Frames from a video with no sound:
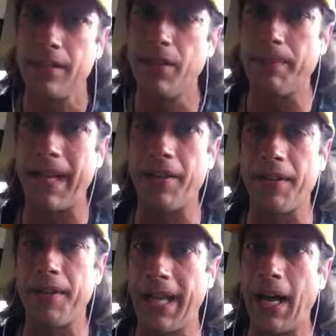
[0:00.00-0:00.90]
Do the math
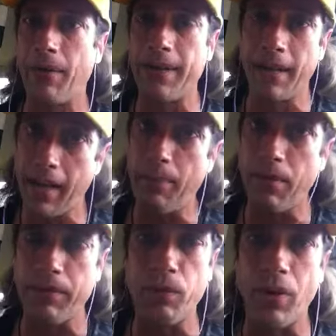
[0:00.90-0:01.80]
on that one, and a
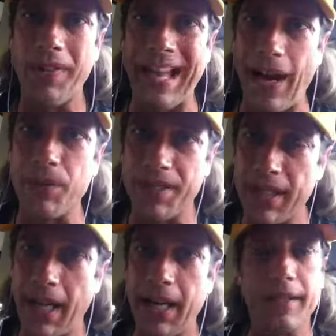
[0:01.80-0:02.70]
couple of them were on the
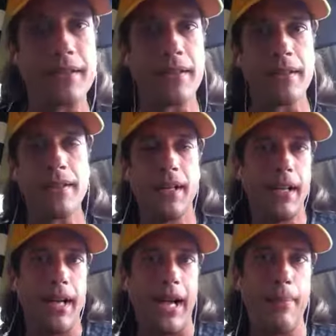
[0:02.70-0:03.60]
outside, so
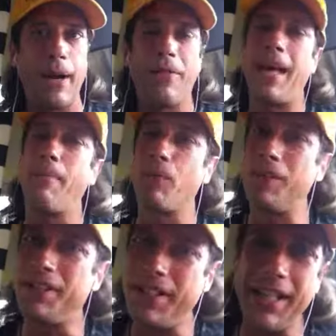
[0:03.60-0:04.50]
how about that? But
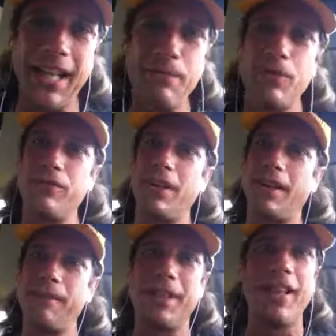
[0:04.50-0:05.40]
when T K moved
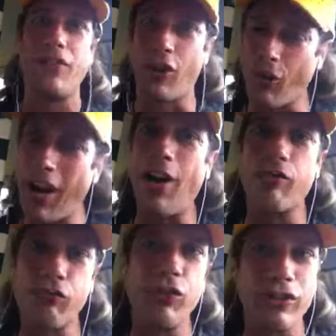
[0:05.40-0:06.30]
up, the
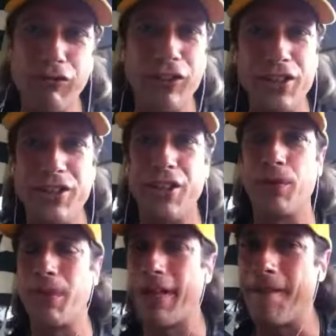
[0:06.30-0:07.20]
crowd really, really
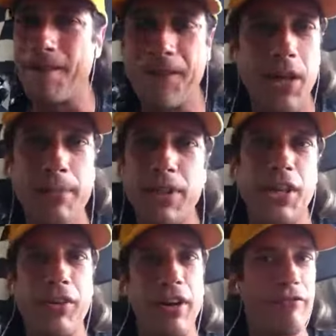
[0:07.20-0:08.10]
cheered. We had a very much
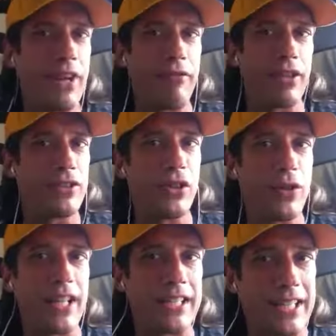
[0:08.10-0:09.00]
a crowd favorite in
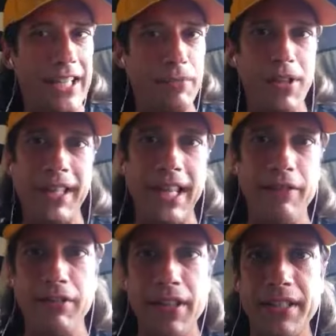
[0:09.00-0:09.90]
Tony Kanaan with the K
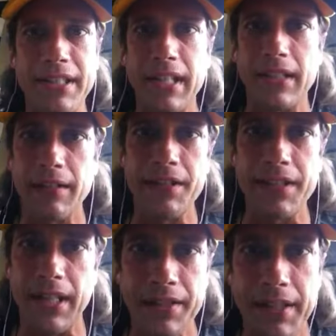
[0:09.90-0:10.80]
V Racing
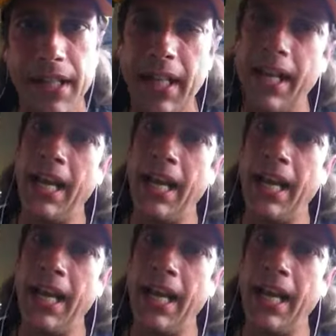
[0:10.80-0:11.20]
Technologies entry,